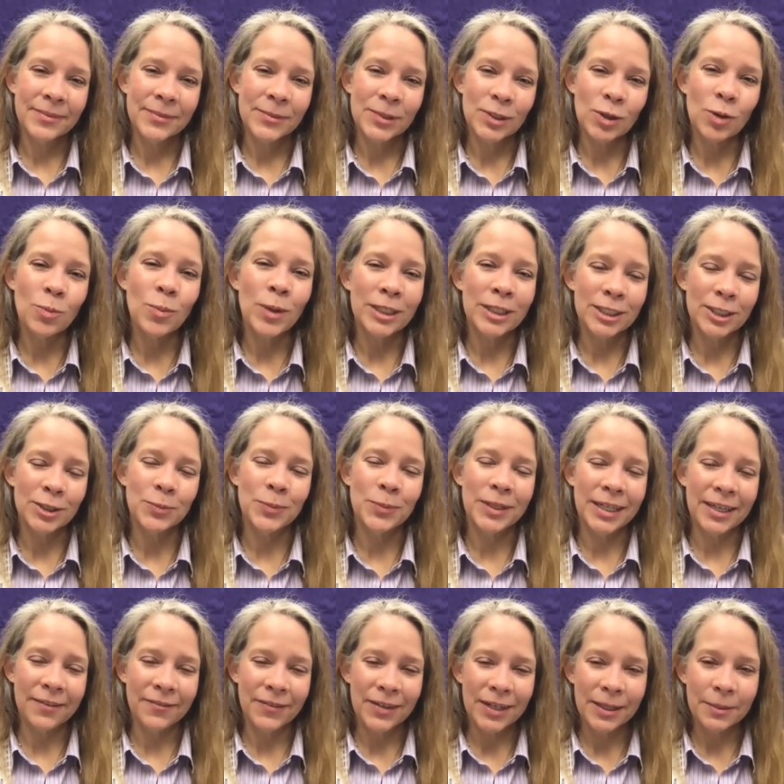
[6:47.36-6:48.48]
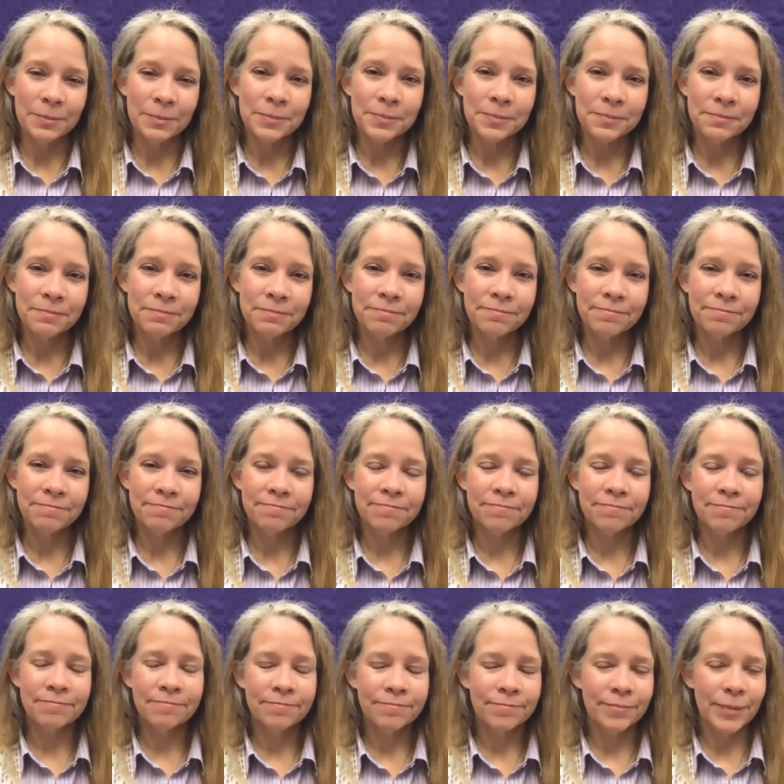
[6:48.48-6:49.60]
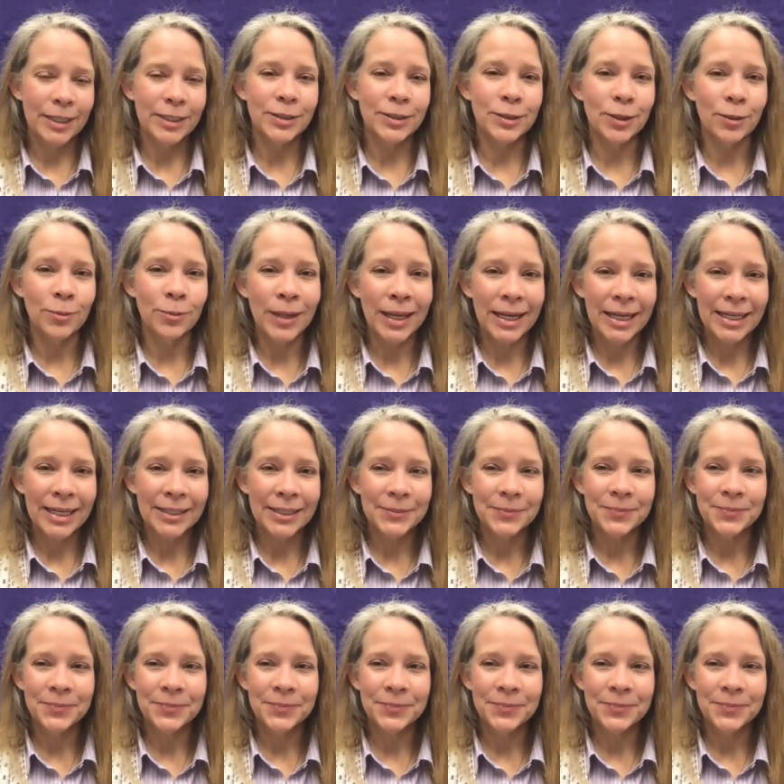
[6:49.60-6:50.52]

So much has been given up by so many.